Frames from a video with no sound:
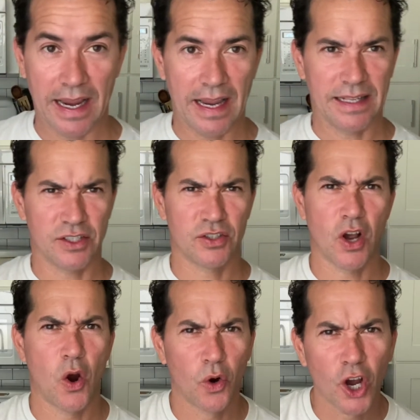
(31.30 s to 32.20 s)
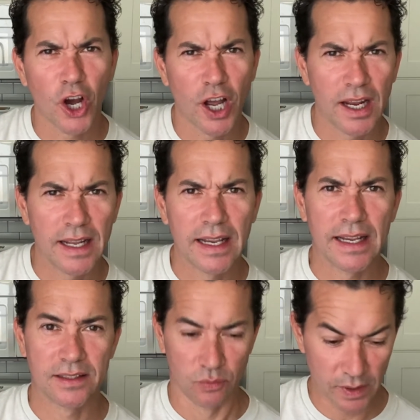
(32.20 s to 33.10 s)
It's so good.
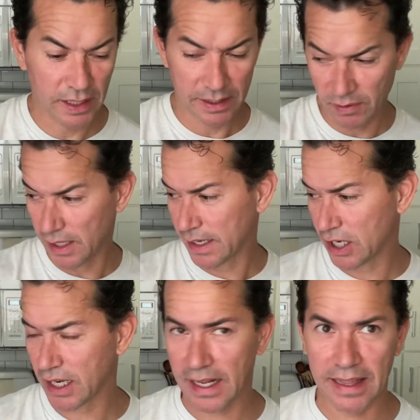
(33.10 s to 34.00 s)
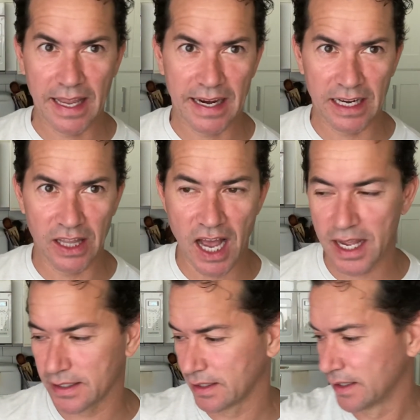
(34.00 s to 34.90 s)
It's really, really good. I like it a
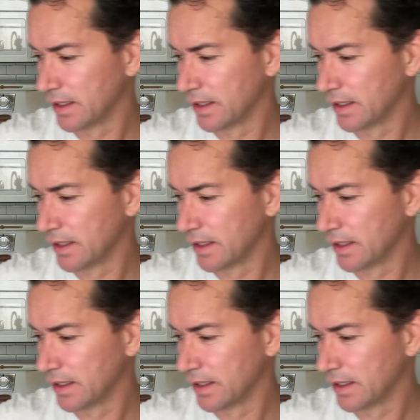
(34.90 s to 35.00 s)
lot.